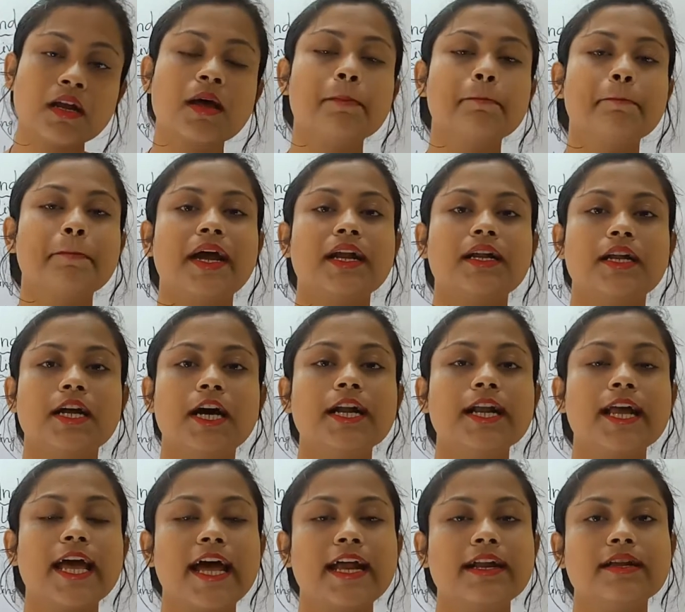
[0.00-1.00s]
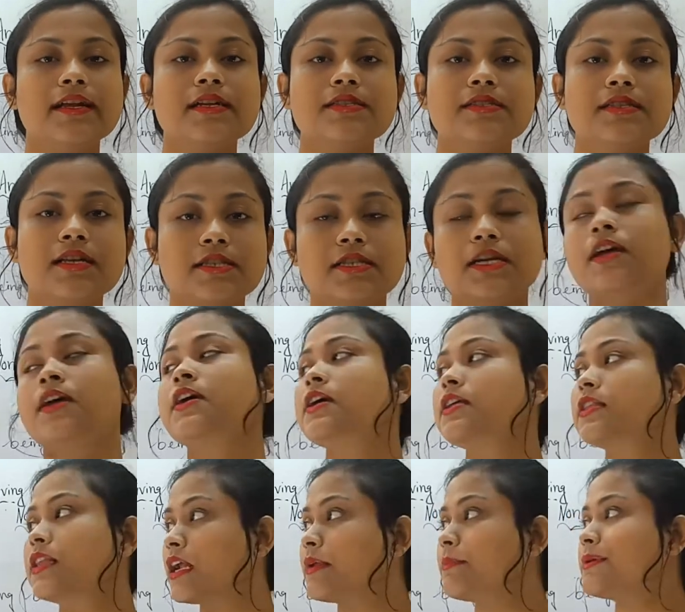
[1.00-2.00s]
Matter and its nature.
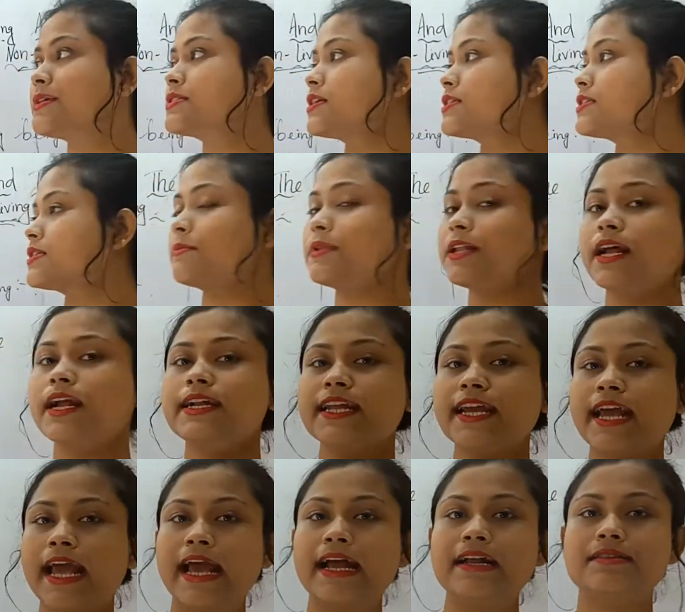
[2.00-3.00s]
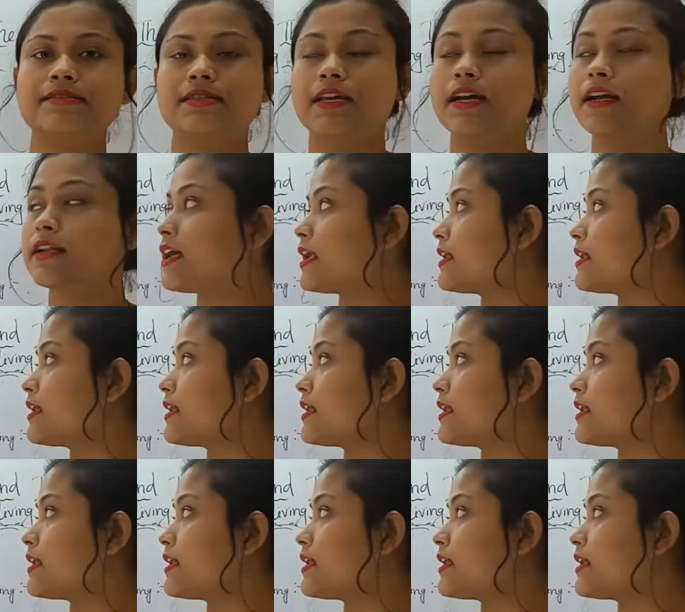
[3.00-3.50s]
That means the similarity ends here, that the